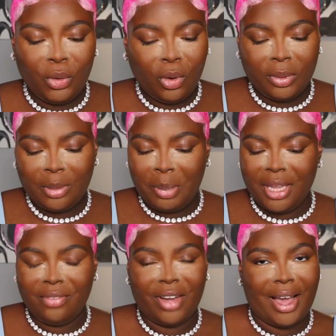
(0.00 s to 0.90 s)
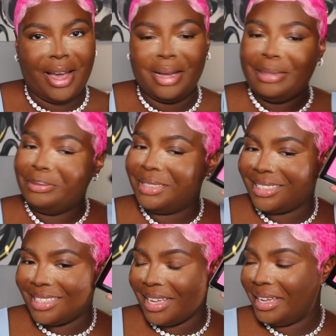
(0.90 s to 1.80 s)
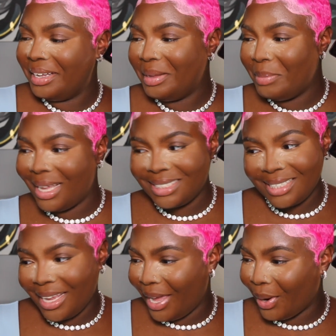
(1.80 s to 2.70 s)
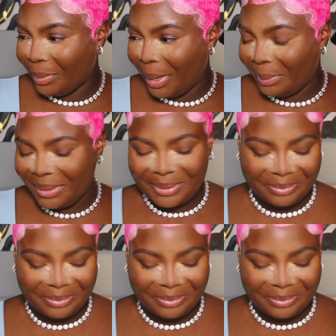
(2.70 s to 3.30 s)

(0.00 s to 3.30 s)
going with the pink vibes. Matching the hair, baby.